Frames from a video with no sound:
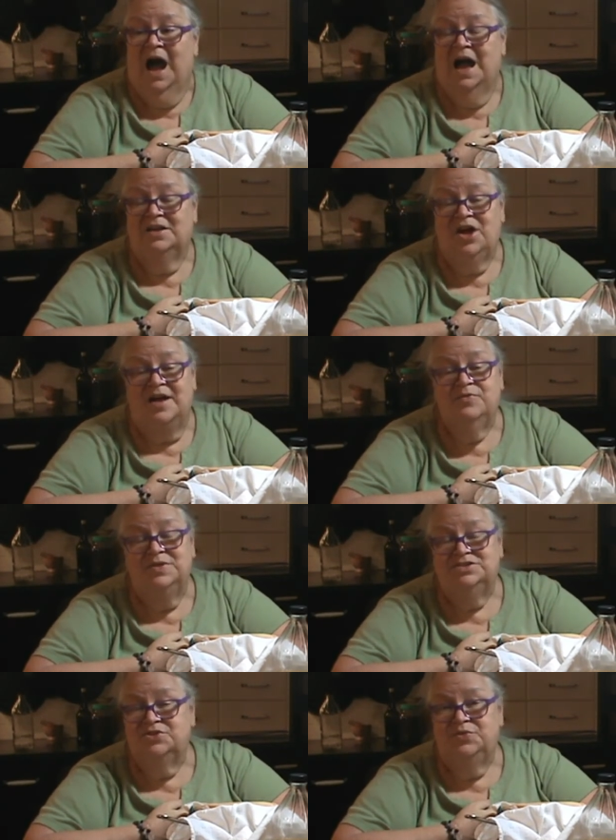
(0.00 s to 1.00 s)
We have
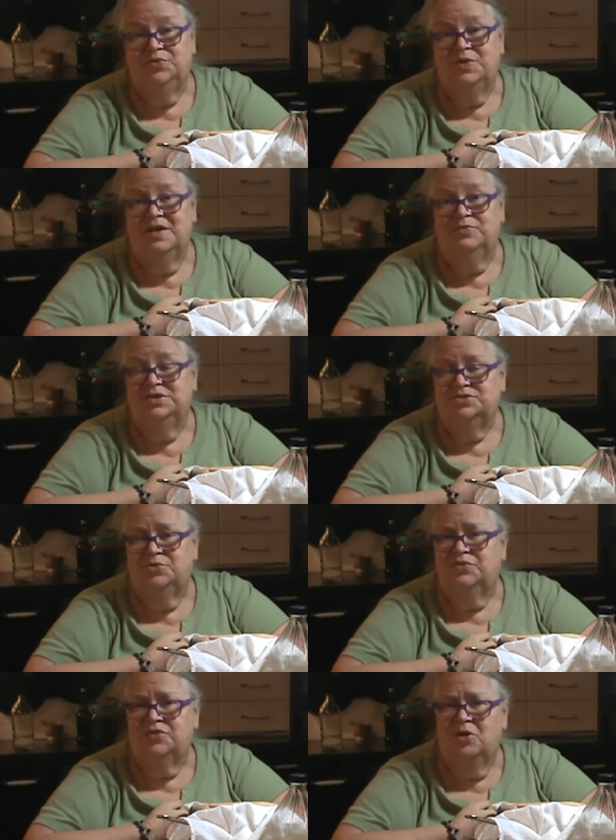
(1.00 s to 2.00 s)

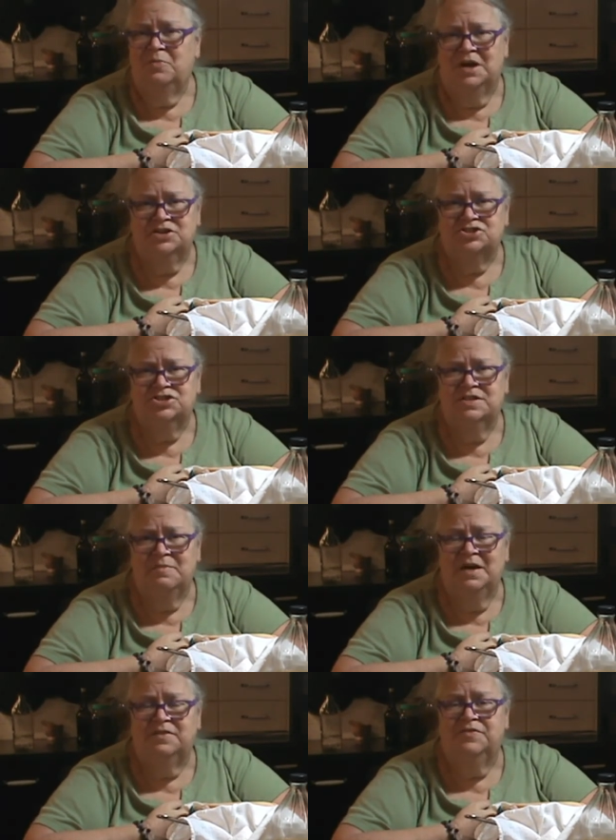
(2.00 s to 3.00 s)
reduced so much the
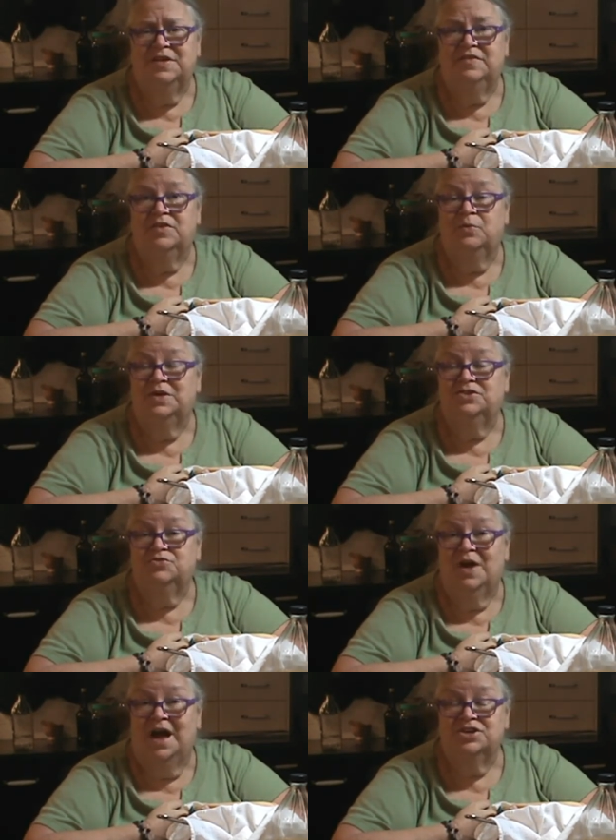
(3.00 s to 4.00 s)
amount of things that we
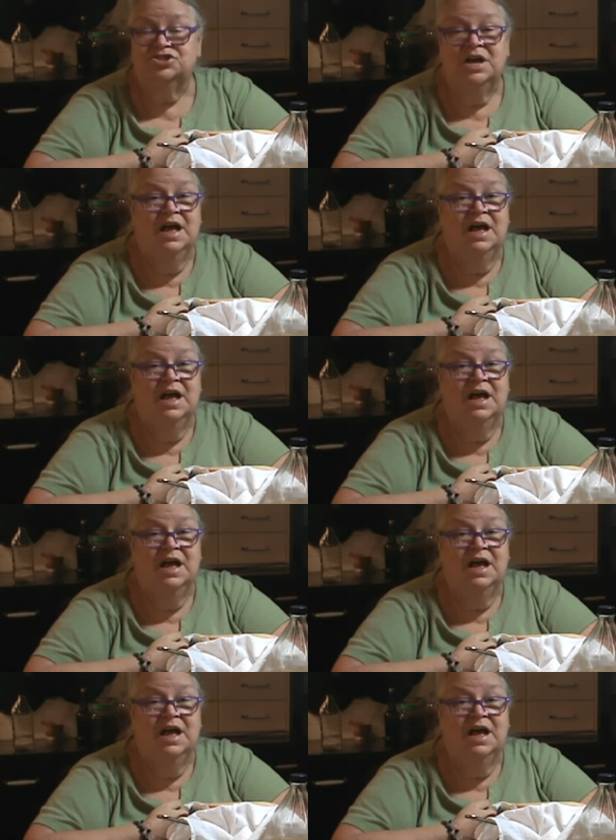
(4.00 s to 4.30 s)
trash,